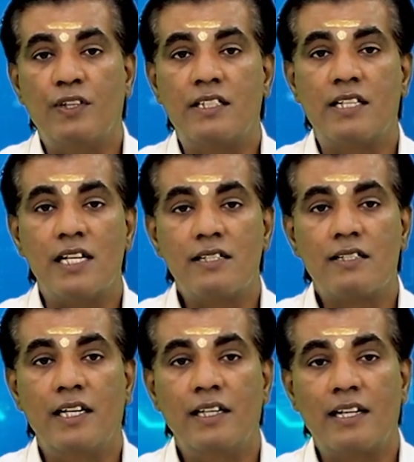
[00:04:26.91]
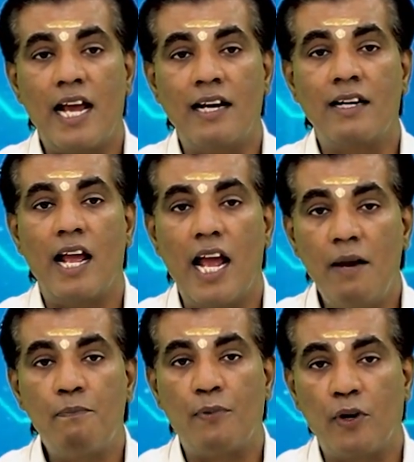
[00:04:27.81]
with sunscreen can
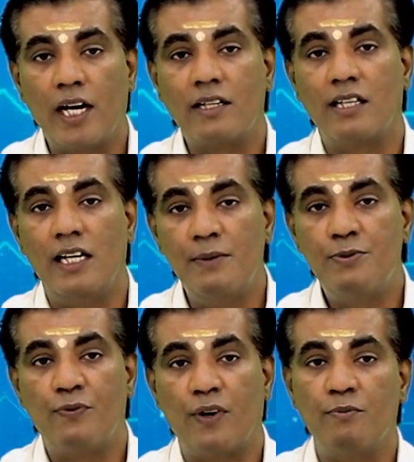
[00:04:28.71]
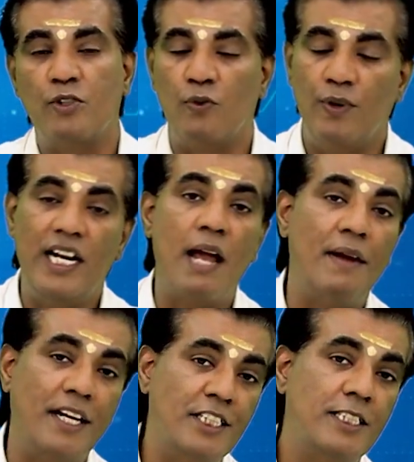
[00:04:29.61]
help protect the lips from UV
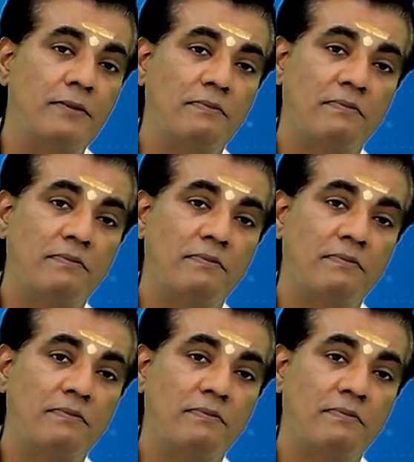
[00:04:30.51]
damage.